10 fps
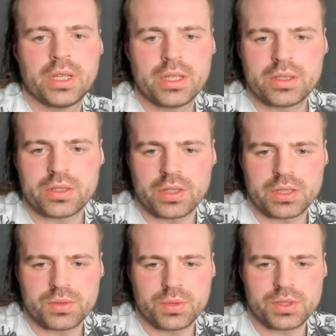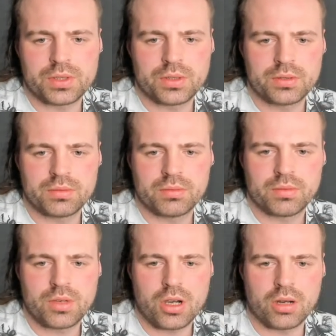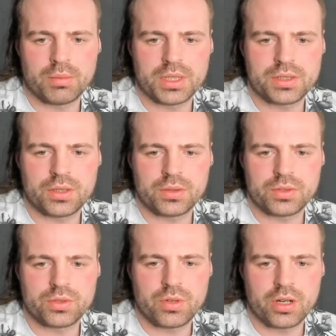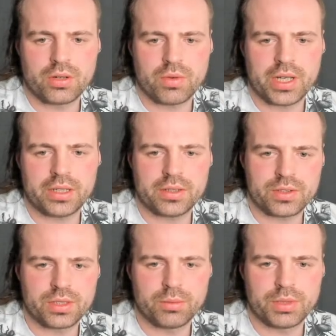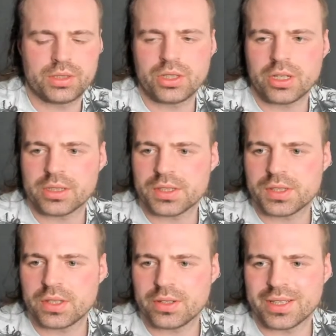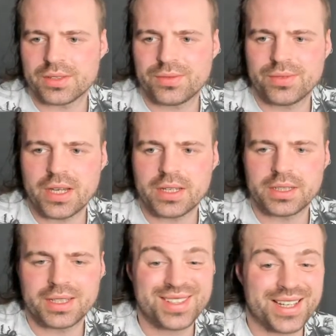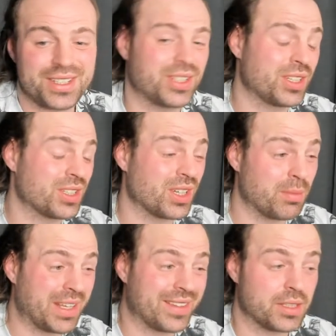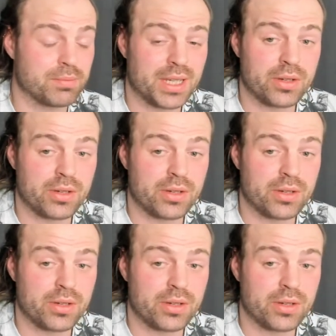So this was our midtone to our gray. There's a little bit of darkness there, and that's fine. It's actually just going to make things better.